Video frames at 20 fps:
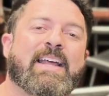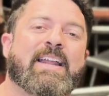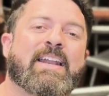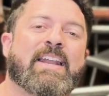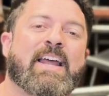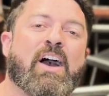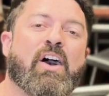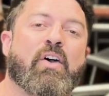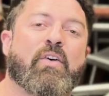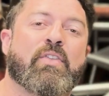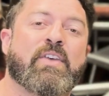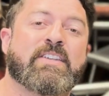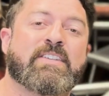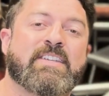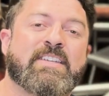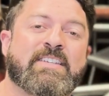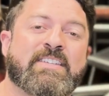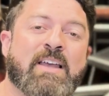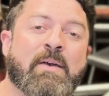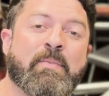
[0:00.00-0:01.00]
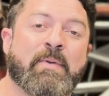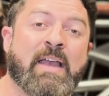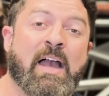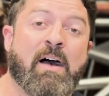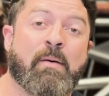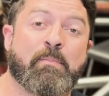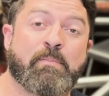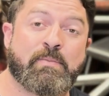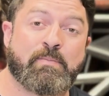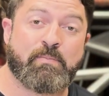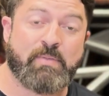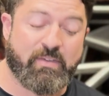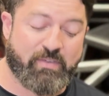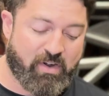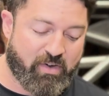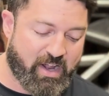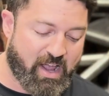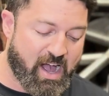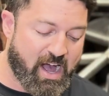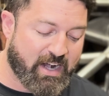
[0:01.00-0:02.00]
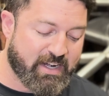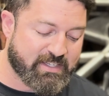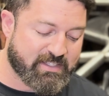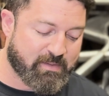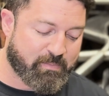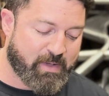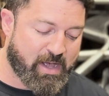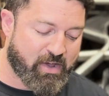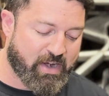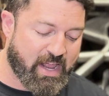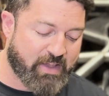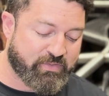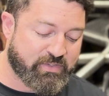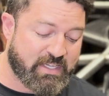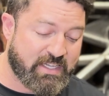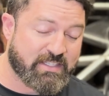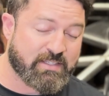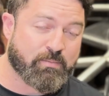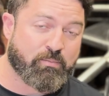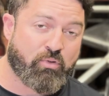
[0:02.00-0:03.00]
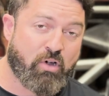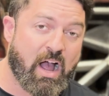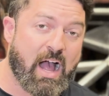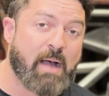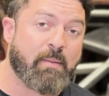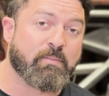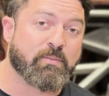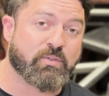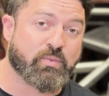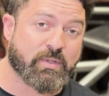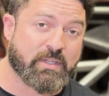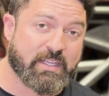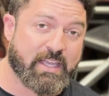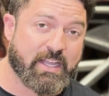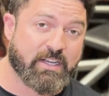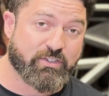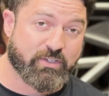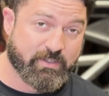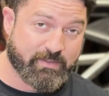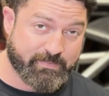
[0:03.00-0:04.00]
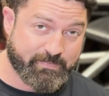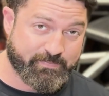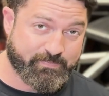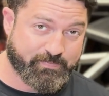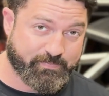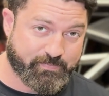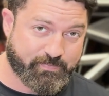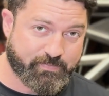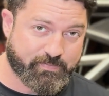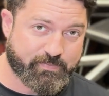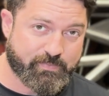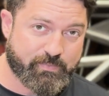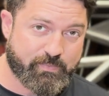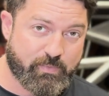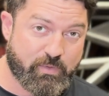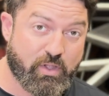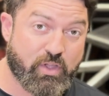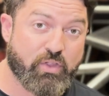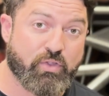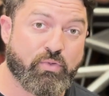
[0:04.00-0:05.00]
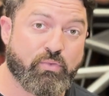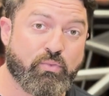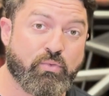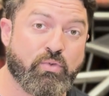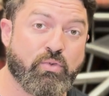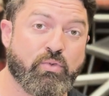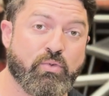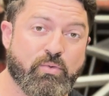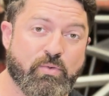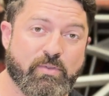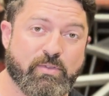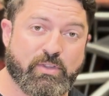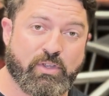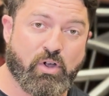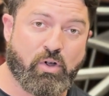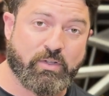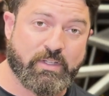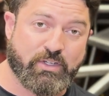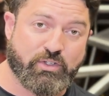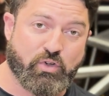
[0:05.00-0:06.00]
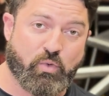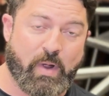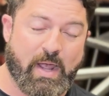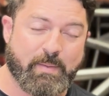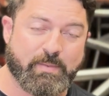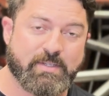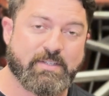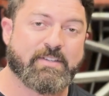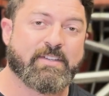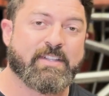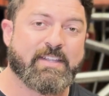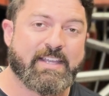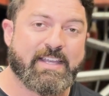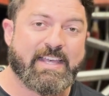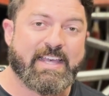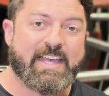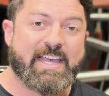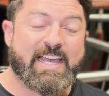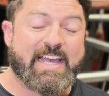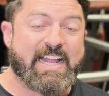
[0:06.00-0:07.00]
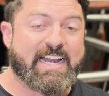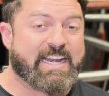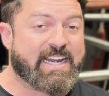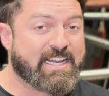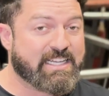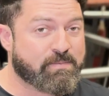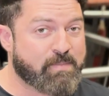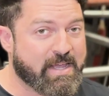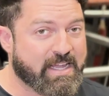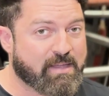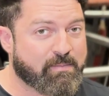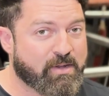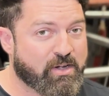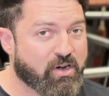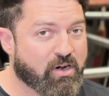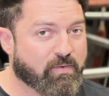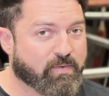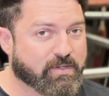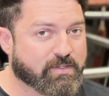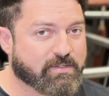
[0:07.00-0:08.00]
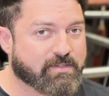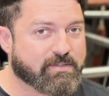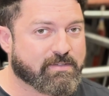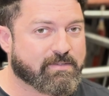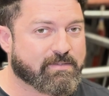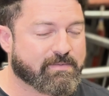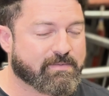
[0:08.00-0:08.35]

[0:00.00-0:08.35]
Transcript: Now, this is something I'll be very honest about. I've seen some problems with the engine through the old interwebs, and it is making me nervous.